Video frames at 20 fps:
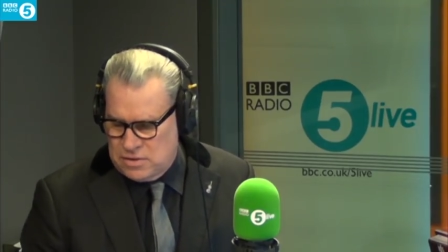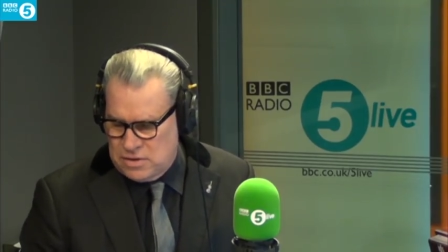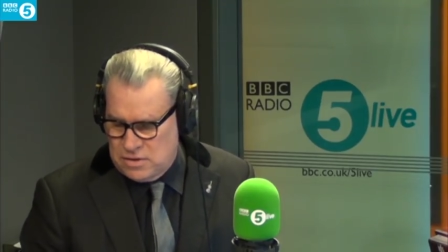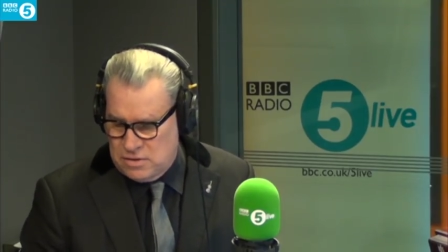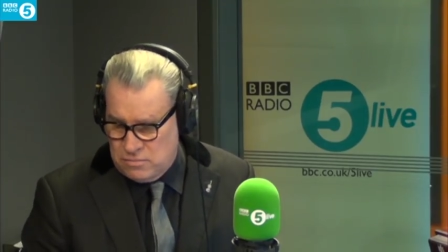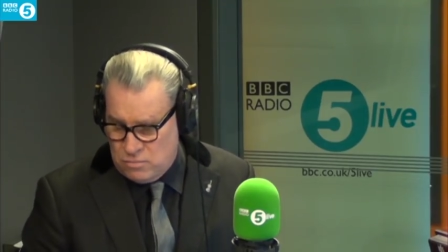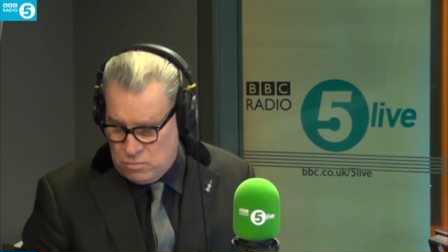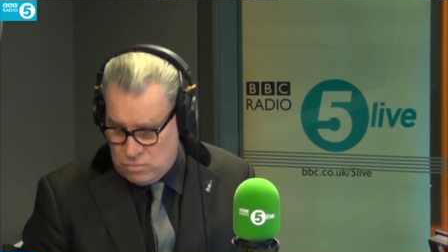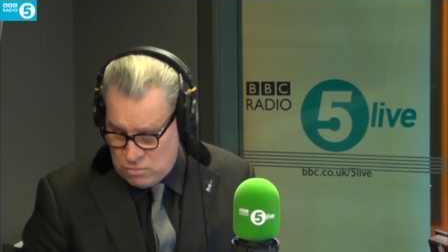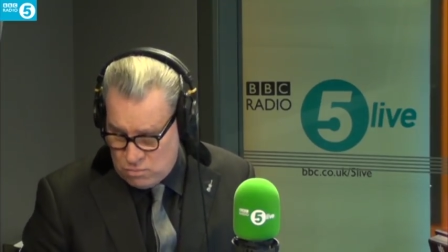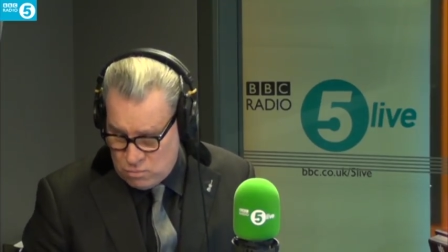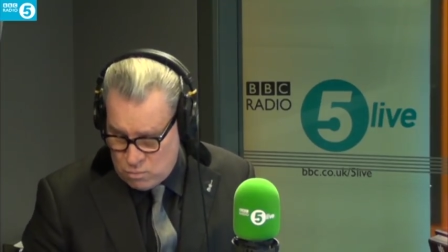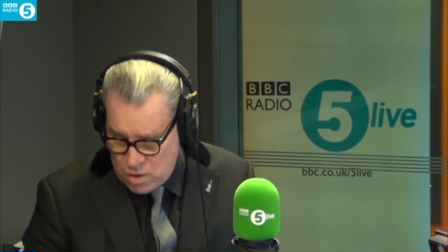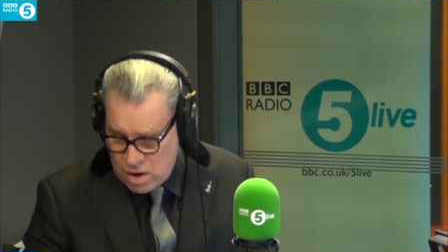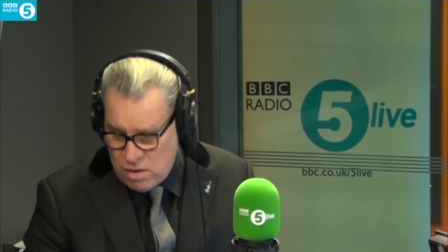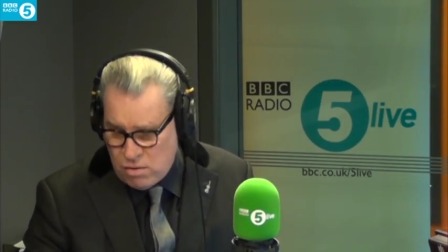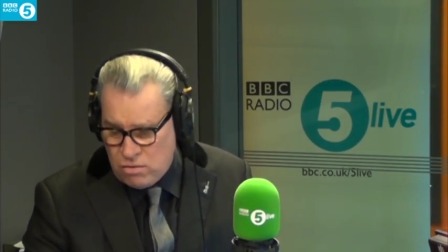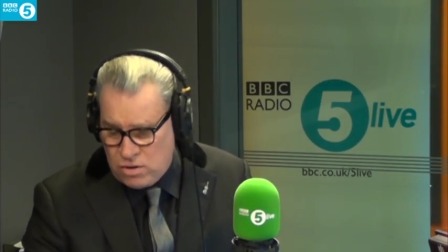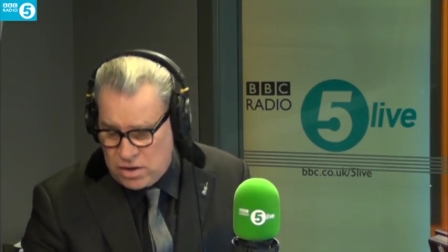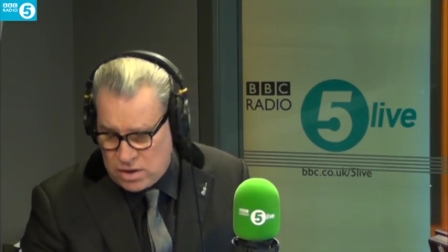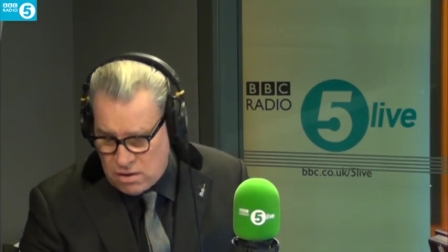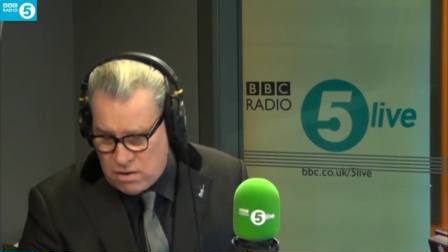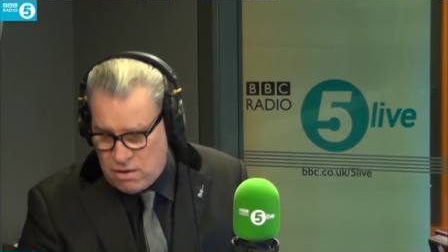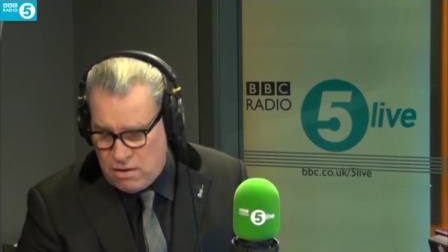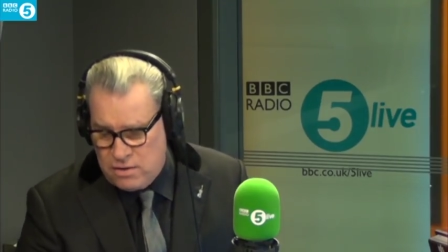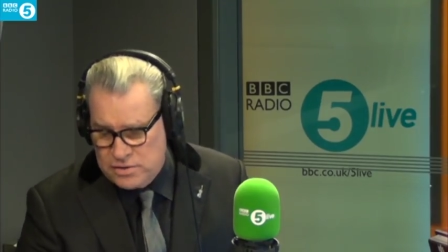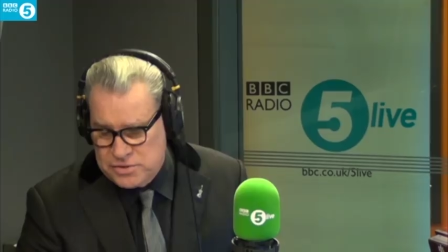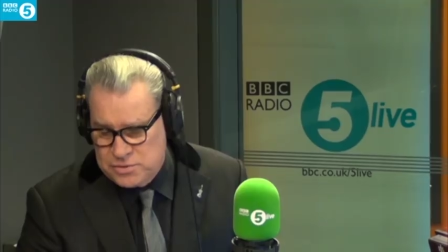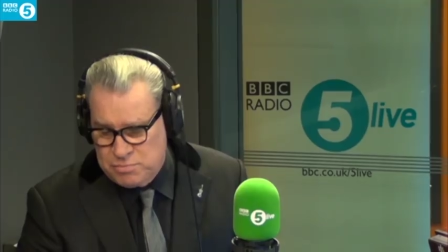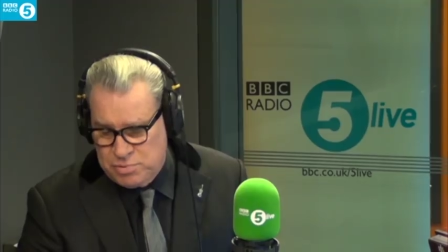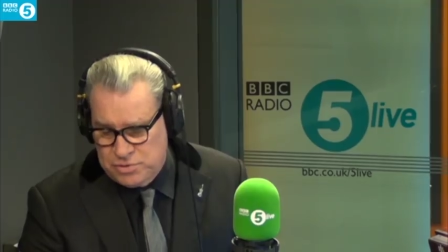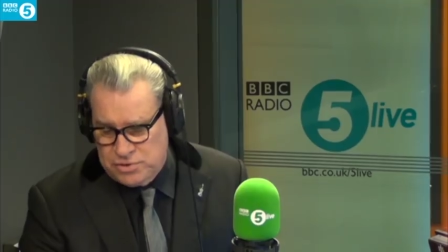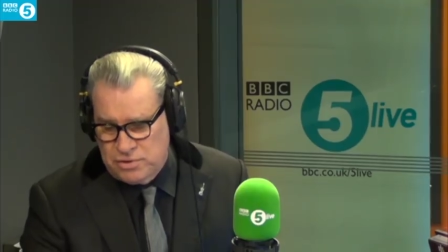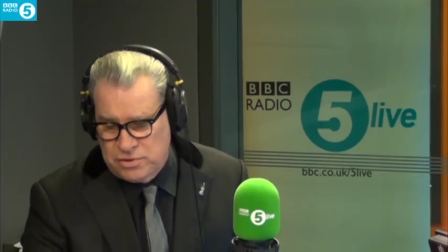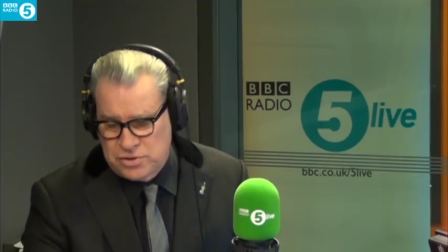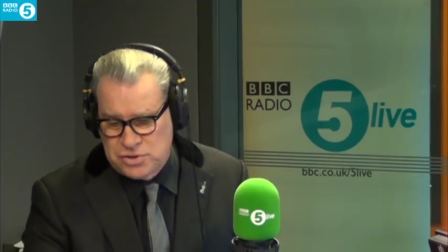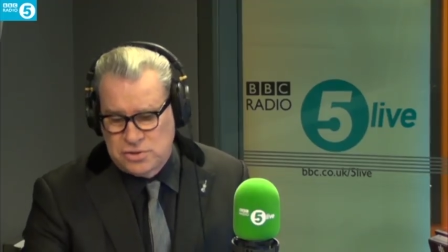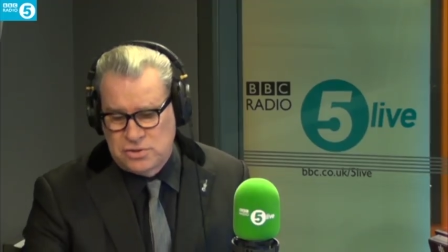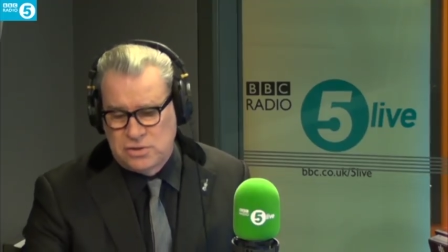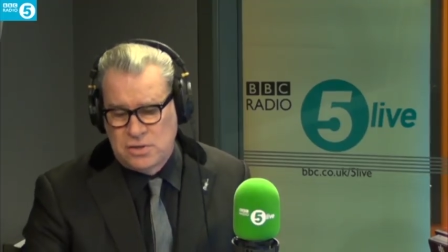well cast
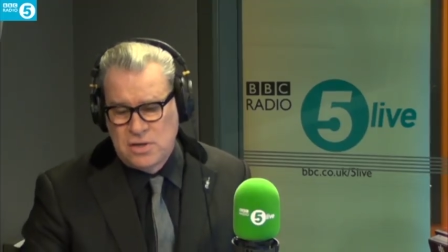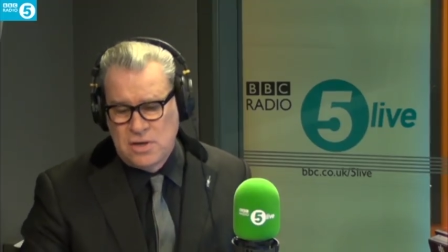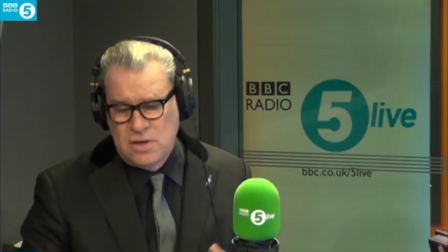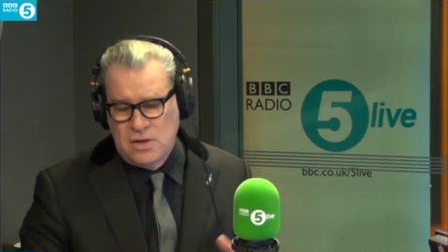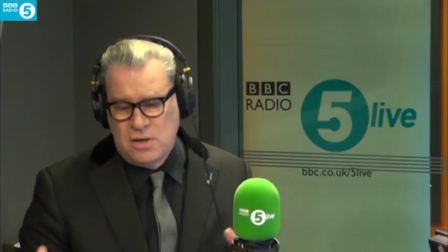production.